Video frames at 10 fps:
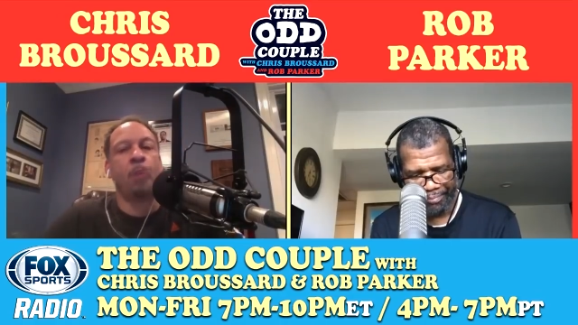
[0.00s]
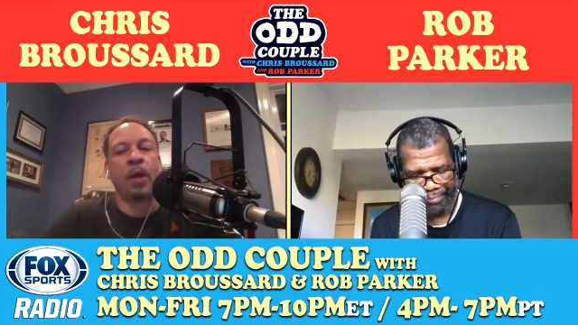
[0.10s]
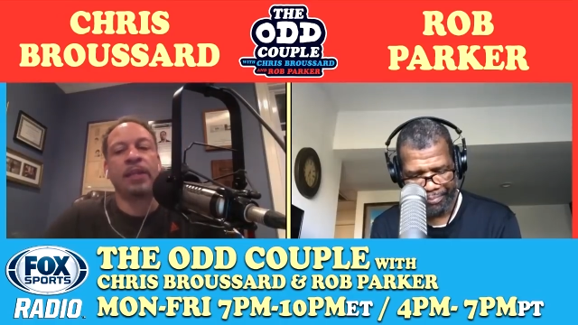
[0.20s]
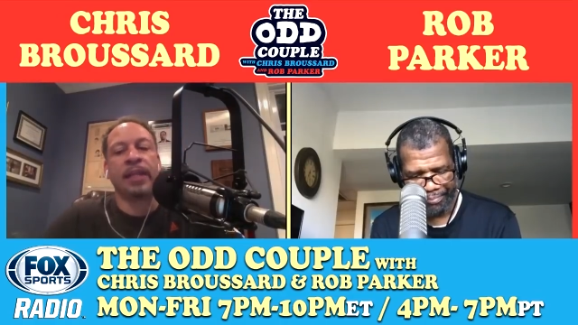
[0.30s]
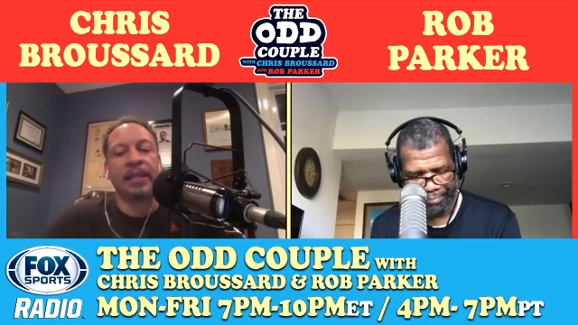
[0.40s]

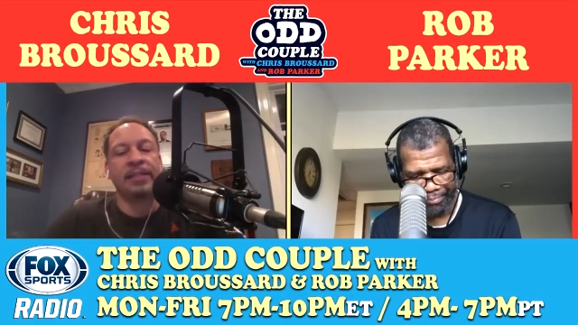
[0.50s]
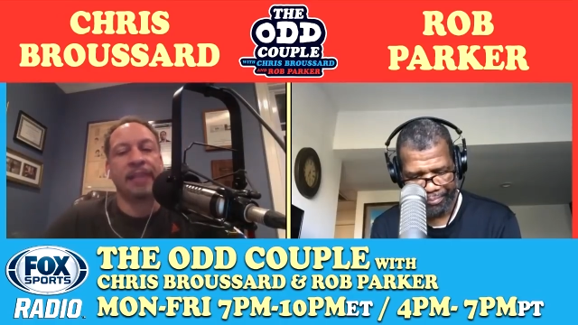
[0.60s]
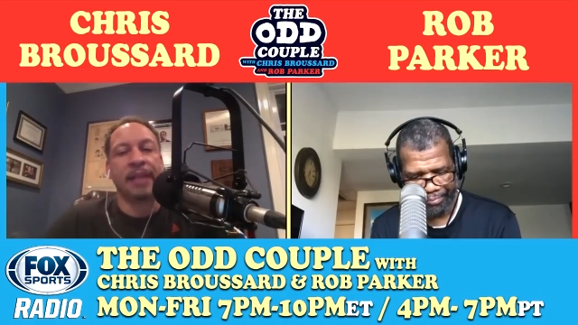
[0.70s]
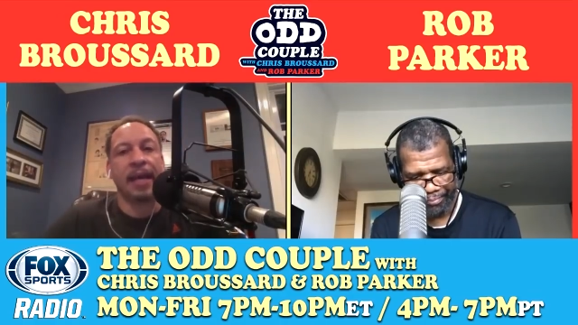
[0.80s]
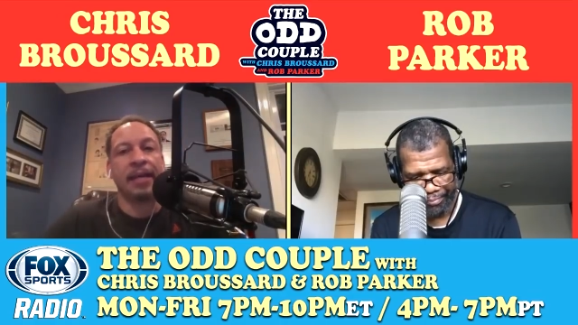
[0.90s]
Speaker 1: One thing he
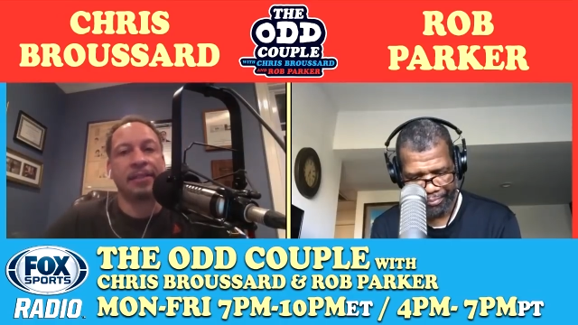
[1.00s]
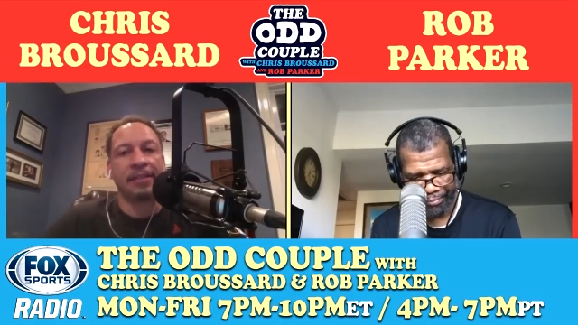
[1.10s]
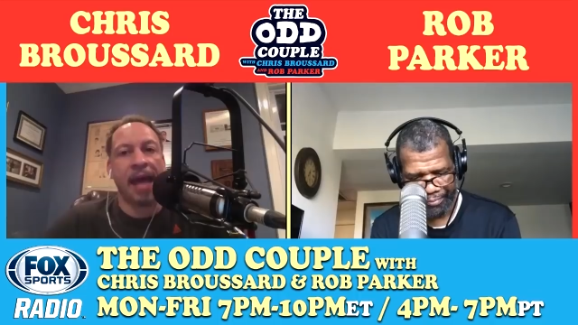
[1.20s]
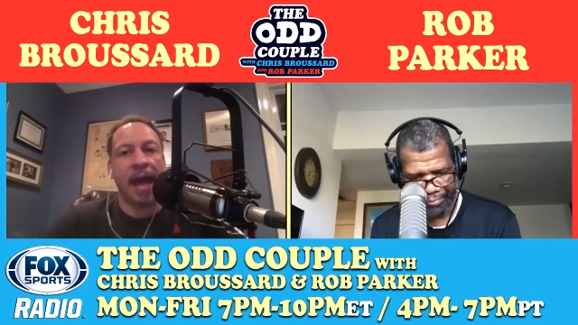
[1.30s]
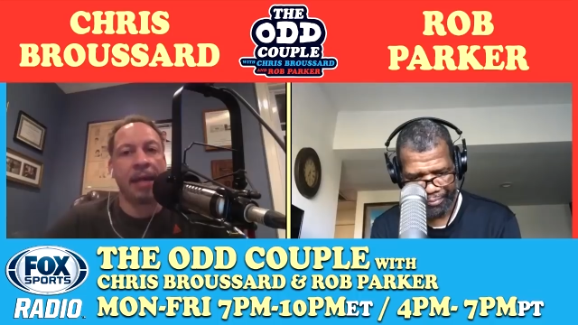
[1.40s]
said is
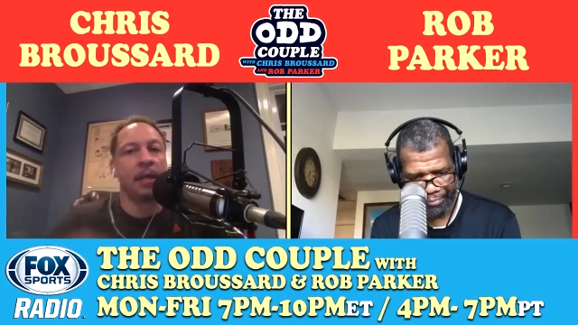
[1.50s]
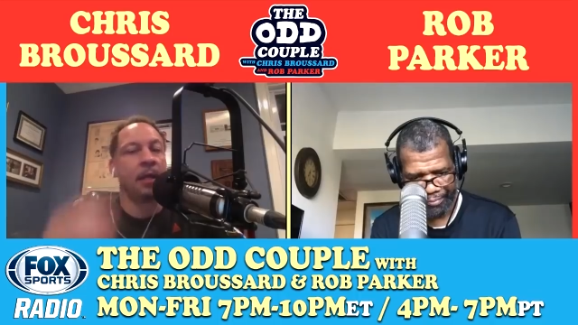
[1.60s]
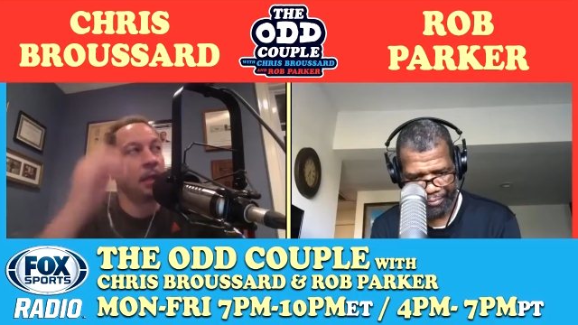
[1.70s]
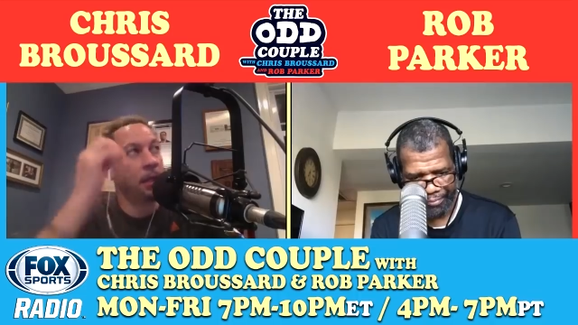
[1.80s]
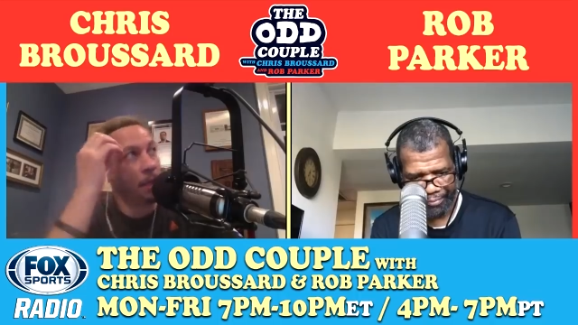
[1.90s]
that
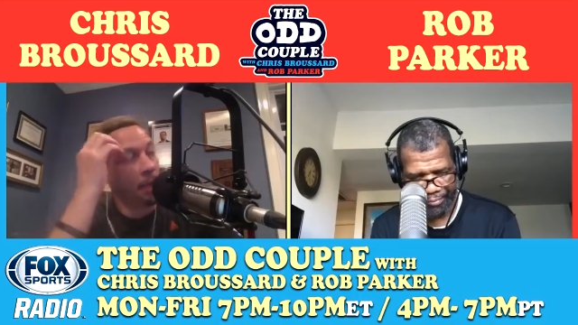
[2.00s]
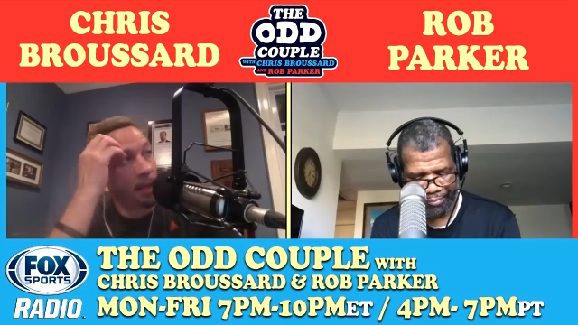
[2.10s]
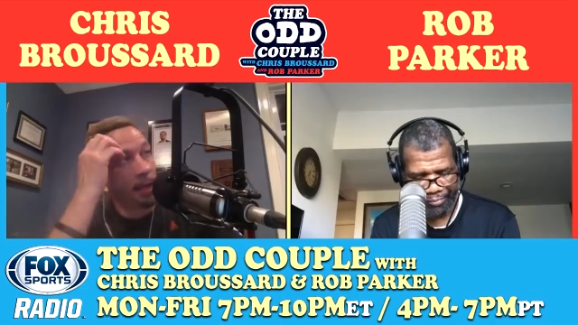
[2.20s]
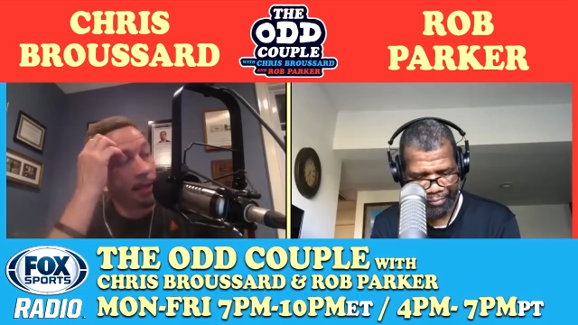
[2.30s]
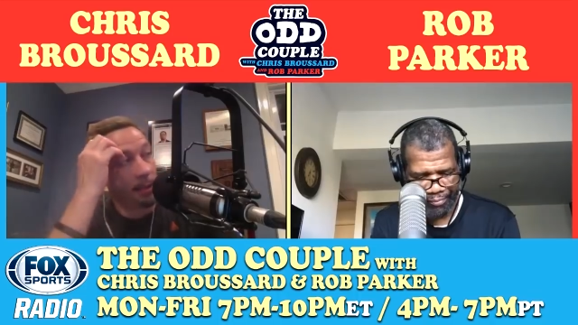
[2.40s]

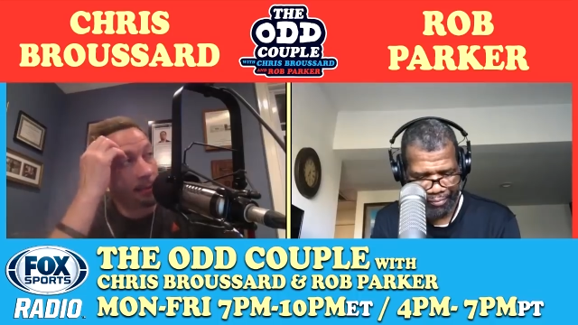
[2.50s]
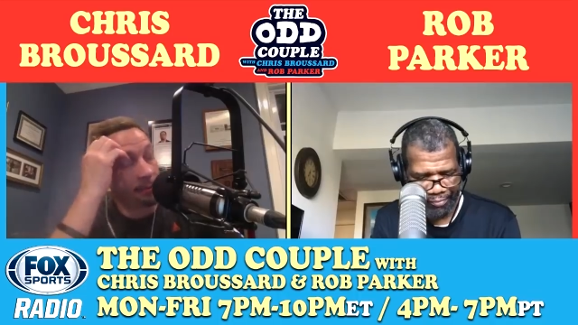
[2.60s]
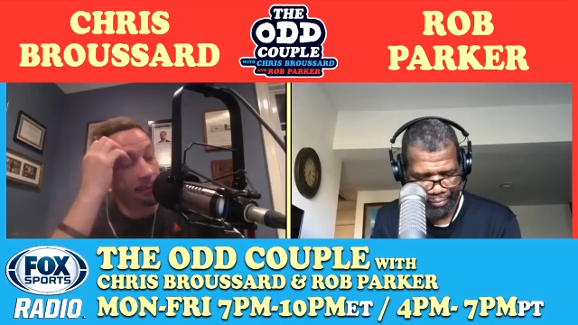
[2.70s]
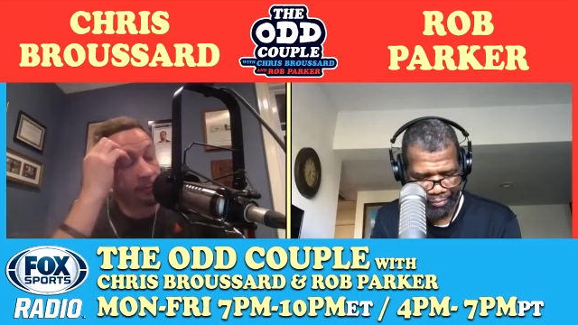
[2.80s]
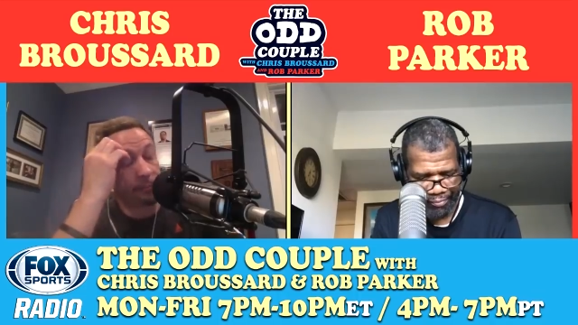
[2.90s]
uh,
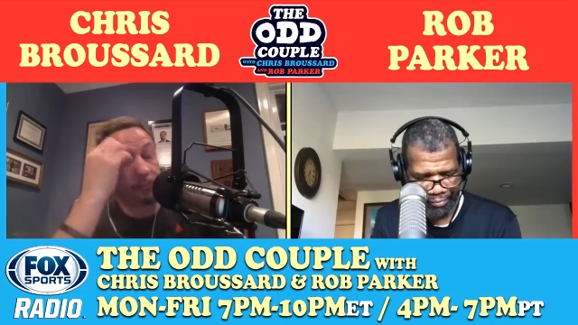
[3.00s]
